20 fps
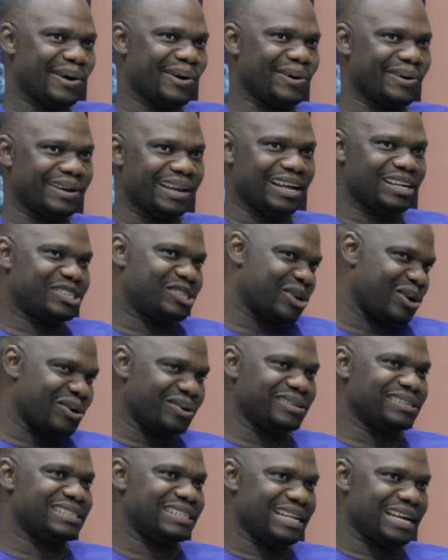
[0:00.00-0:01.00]
other
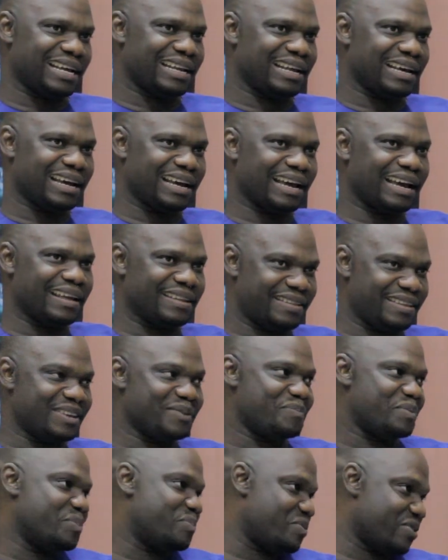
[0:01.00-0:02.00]
songs that I
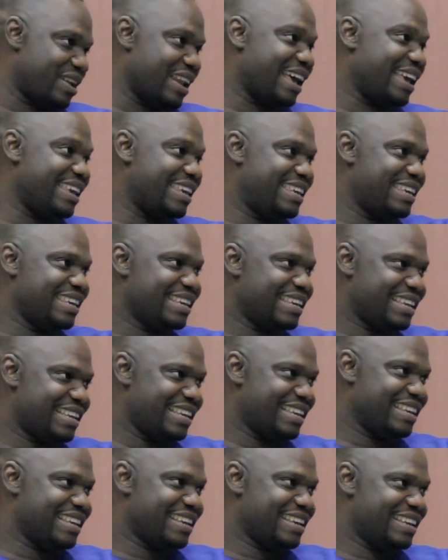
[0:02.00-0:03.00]
think people like.
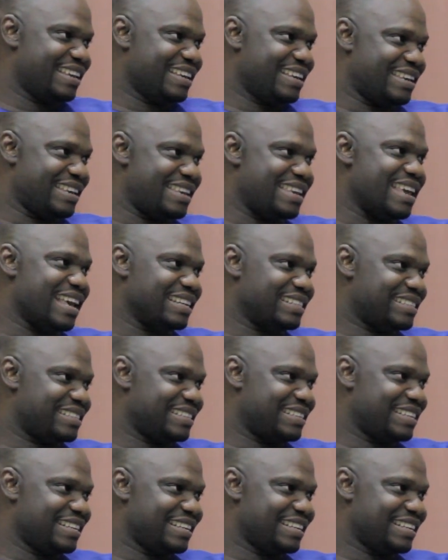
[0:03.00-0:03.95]
Okay. Yes.